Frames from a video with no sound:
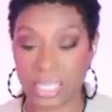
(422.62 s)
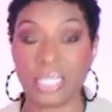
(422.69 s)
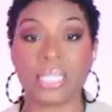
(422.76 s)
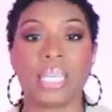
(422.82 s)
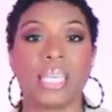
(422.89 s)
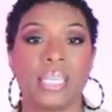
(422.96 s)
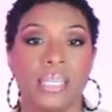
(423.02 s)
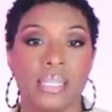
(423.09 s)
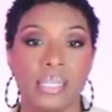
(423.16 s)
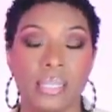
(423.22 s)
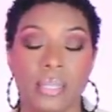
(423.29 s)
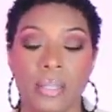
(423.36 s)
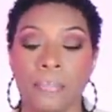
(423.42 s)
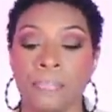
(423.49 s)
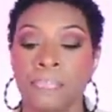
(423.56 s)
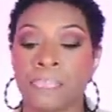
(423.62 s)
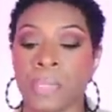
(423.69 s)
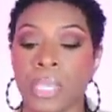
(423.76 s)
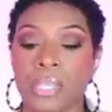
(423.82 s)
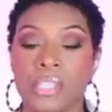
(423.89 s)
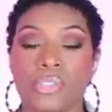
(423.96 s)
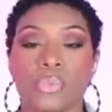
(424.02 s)
10,
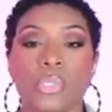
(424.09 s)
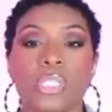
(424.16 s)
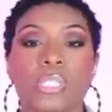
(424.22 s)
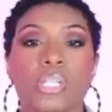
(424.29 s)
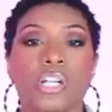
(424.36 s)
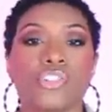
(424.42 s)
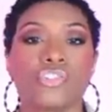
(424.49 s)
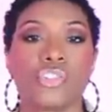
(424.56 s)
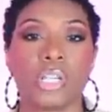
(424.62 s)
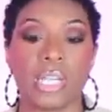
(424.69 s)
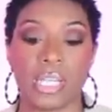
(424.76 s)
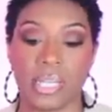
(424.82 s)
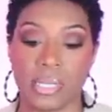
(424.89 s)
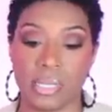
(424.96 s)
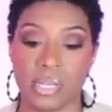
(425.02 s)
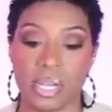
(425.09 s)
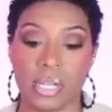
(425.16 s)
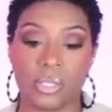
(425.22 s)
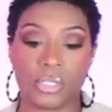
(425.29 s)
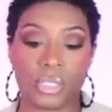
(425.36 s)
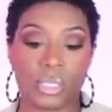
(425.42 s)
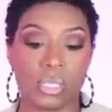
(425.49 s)
and this one is
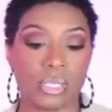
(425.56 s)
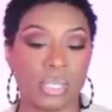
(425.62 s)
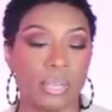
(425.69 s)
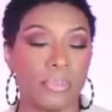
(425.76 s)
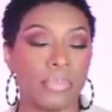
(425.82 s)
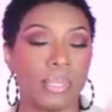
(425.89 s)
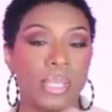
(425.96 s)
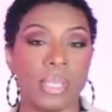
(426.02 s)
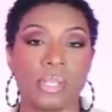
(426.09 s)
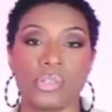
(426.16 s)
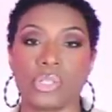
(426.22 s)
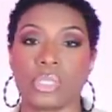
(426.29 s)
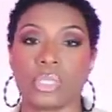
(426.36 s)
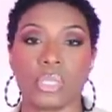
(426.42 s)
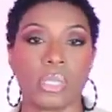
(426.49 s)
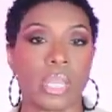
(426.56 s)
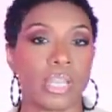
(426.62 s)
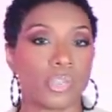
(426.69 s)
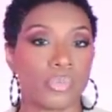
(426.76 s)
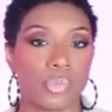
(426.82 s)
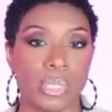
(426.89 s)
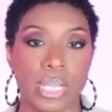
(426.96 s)
$180. Same thing, just a
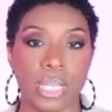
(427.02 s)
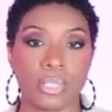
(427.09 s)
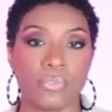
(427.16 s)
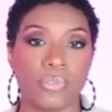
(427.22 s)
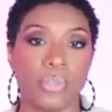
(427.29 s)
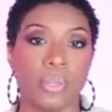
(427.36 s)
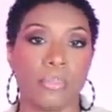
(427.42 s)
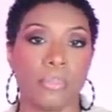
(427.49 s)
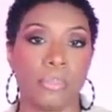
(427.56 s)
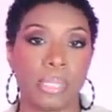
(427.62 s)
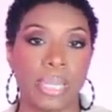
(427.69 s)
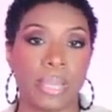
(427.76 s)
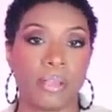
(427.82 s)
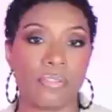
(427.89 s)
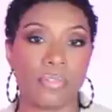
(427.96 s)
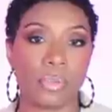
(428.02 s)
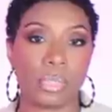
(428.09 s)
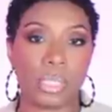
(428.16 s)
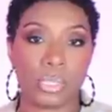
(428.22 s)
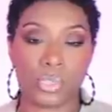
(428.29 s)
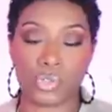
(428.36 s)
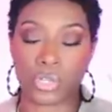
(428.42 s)
nice relaxed fit black faux
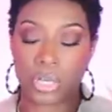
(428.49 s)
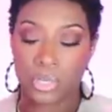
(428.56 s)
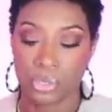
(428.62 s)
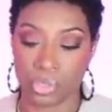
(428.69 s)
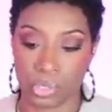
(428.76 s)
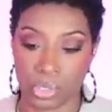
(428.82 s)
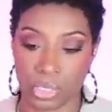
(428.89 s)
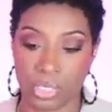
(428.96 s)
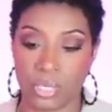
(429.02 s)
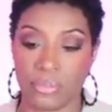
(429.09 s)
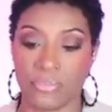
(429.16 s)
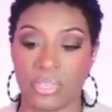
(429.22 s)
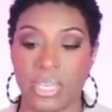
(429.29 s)
leather trouser. Love